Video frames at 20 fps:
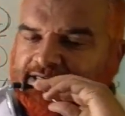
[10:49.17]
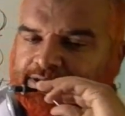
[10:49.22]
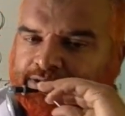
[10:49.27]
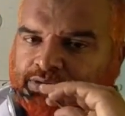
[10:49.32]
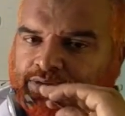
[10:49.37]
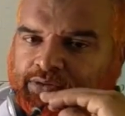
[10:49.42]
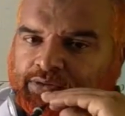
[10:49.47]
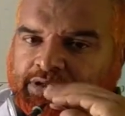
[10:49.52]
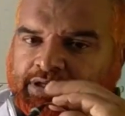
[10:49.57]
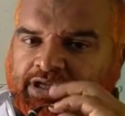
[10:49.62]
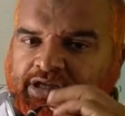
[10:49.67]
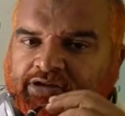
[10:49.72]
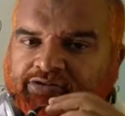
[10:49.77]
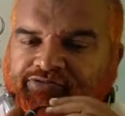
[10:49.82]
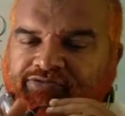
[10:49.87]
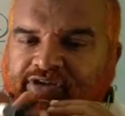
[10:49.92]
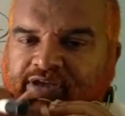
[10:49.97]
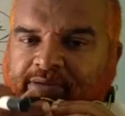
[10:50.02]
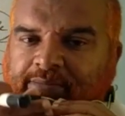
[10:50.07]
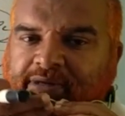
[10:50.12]
into
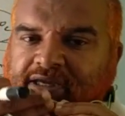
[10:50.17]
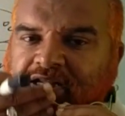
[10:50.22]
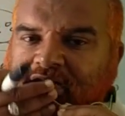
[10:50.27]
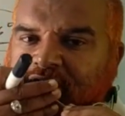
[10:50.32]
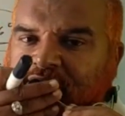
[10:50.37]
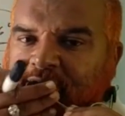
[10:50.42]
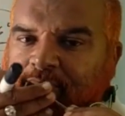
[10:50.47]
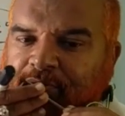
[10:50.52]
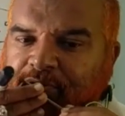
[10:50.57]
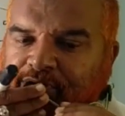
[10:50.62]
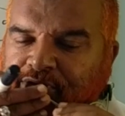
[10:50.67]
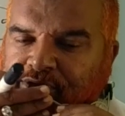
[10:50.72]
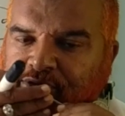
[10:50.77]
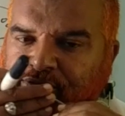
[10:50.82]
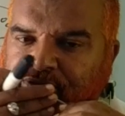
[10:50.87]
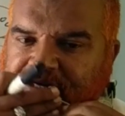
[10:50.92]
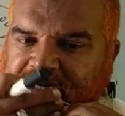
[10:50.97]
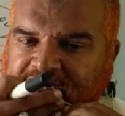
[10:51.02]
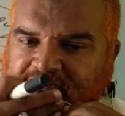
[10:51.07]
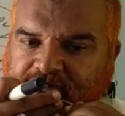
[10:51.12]
female
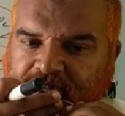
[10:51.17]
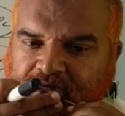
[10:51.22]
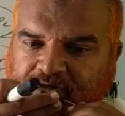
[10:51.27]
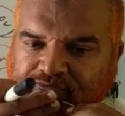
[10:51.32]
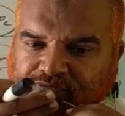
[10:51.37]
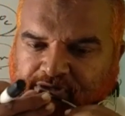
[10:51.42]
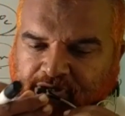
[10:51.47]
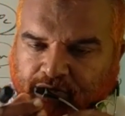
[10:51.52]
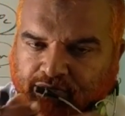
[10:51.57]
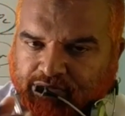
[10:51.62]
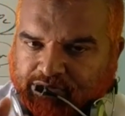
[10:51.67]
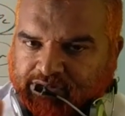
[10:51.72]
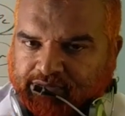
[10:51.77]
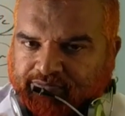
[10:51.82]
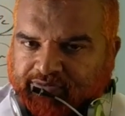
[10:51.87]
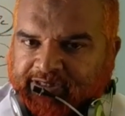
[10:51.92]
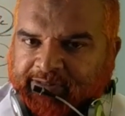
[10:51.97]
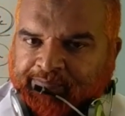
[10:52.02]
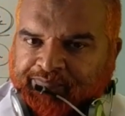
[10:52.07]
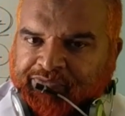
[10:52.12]
reproductive tract of
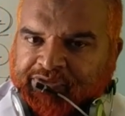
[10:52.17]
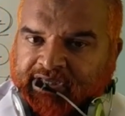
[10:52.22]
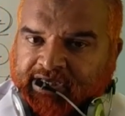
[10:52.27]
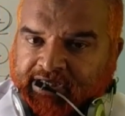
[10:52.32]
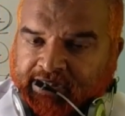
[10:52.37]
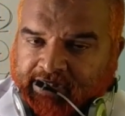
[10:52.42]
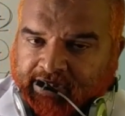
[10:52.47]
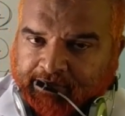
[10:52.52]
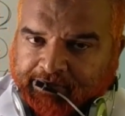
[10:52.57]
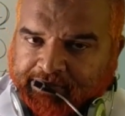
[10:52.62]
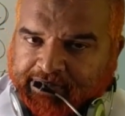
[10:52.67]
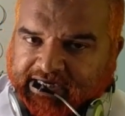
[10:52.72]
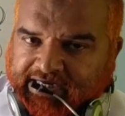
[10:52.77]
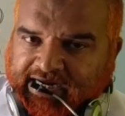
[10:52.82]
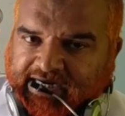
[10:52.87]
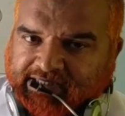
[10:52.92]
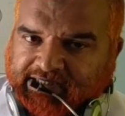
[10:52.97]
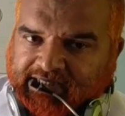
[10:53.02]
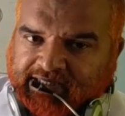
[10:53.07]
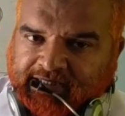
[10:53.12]
cows, right? In the
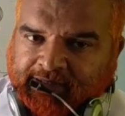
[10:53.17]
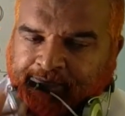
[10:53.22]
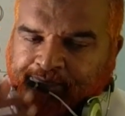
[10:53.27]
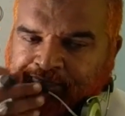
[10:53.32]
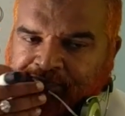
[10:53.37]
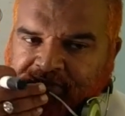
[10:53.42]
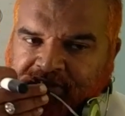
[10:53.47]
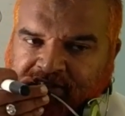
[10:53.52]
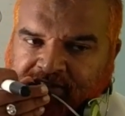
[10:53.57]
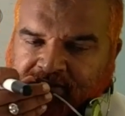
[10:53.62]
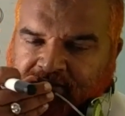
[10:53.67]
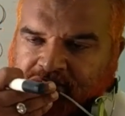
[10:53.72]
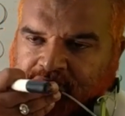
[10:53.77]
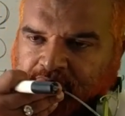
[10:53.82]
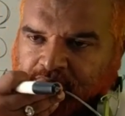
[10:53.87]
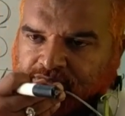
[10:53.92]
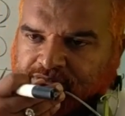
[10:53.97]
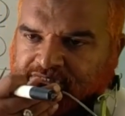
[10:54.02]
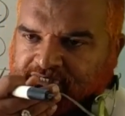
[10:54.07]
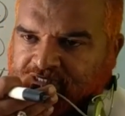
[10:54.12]
cattle, in the
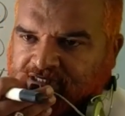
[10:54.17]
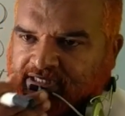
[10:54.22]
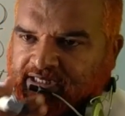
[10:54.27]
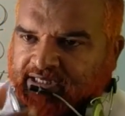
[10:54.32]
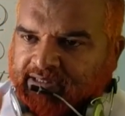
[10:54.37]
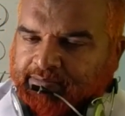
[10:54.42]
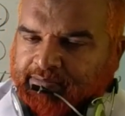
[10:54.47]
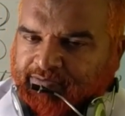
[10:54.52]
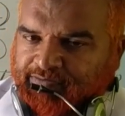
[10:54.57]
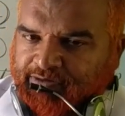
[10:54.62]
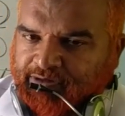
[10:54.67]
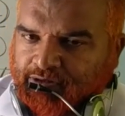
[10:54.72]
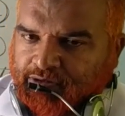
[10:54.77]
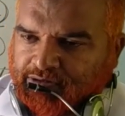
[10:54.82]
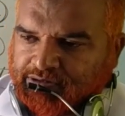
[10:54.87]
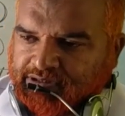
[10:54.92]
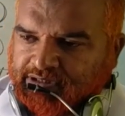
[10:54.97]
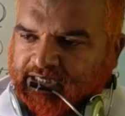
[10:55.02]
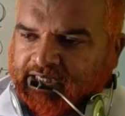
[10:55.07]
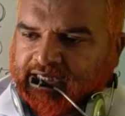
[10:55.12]
cows, in the
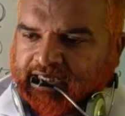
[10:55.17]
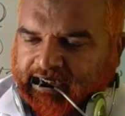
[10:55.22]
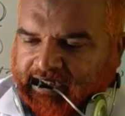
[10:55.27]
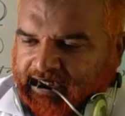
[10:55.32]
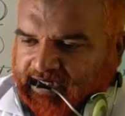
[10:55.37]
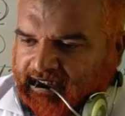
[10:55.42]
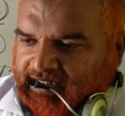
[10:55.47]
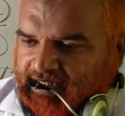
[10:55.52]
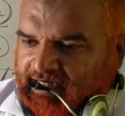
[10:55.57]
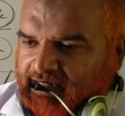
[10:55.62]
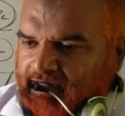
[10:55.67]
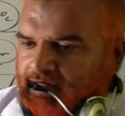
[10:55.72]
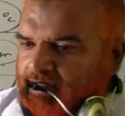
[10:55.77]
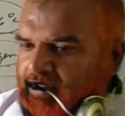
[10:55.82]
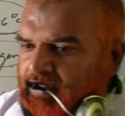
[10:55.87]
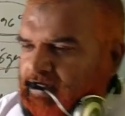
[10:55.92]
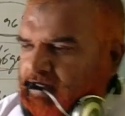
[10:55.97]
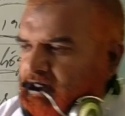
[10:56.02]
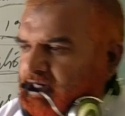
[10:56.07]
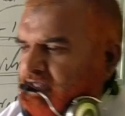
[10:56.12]
buffaloes, in
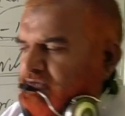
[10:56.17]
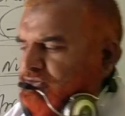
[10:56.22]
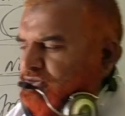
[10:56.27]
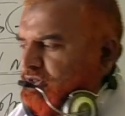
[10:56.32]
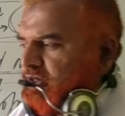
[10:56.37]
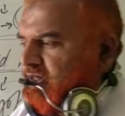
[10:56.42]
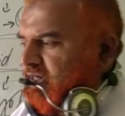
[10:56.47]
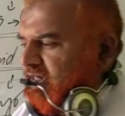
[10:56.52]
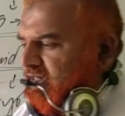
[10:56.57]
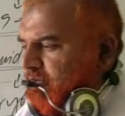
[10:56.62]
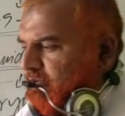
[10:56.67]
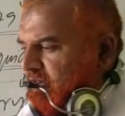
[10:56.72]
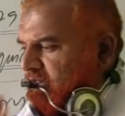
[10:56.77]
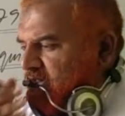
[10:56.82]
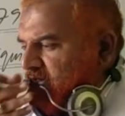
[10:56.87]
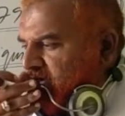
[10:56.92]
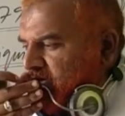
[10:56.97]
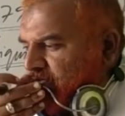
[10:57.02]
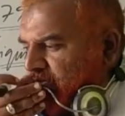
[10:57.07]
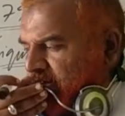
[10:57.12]
other livestock
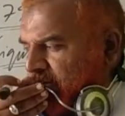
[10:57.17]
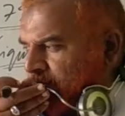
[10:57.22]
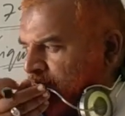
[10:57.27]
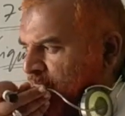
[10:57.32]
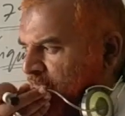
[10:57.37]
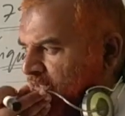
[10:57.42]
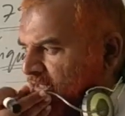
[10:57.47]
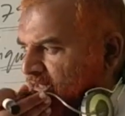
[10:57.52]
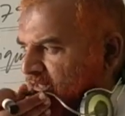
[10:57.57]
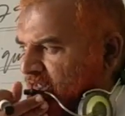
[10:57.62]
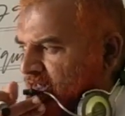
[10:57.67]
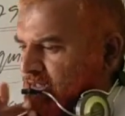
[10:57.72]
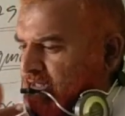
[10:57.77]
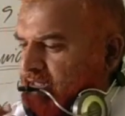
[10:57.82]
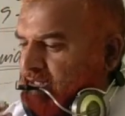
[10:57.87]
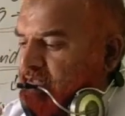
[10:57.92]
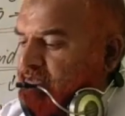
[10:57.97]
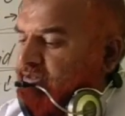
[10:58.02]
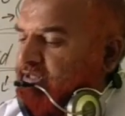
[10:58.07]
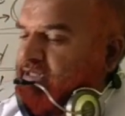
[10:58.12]
animals, right?
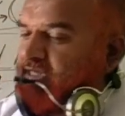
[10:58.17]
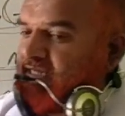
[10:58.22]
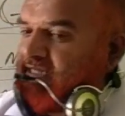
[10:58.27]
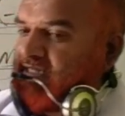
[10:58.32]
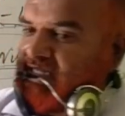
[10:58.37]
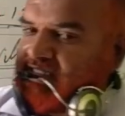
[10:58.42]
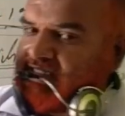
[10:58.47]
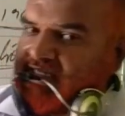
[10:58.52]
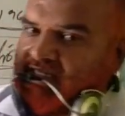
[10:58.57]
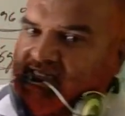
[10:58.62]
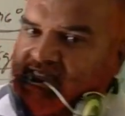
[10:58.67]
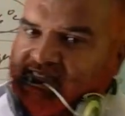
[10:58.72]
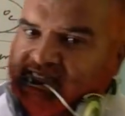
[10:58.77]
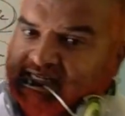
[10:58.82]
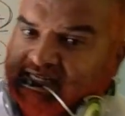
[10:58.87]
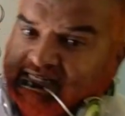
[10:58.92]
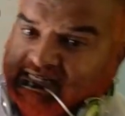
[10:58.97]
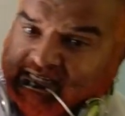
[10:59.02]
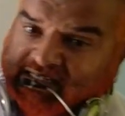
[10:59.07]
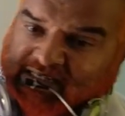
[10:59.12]
Clear? This injection is
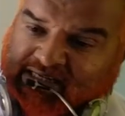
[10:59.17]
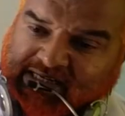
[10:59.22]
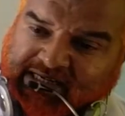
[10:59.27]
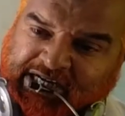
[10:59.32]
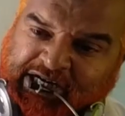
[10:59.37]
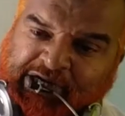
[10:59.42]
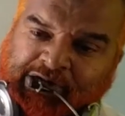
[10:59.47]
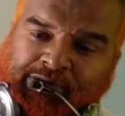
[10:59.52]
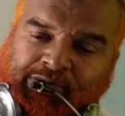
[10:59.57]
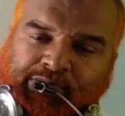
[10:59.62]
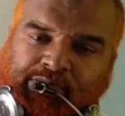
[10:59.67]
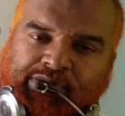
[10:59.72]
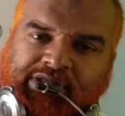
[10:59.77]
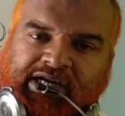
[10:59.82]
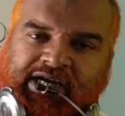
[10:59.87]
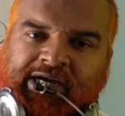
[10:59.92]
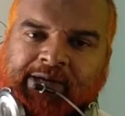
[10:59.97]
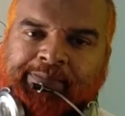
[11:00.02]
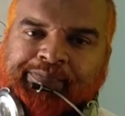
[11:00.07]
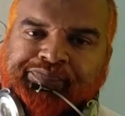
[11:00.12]
injected into
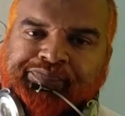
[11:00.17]
the